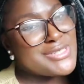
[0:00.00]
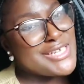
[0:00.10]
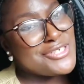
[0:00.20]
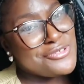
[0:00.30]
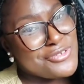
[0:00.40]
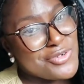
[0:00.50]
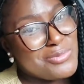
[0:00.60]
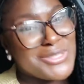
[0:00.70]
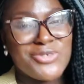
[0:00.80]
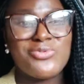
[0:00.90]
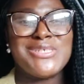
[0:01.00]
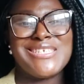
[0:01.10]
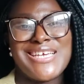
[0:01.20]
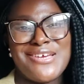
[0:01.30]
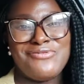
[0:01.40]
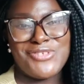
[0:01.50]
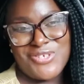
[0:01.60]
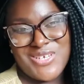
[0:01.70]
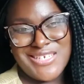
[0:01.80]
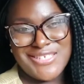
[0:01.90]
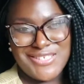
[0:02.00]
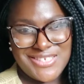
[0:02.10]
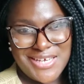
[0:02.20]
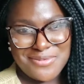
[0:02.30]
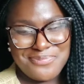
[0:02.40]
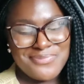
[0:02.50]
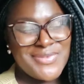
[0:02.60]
thank you so much once again for tuning in today.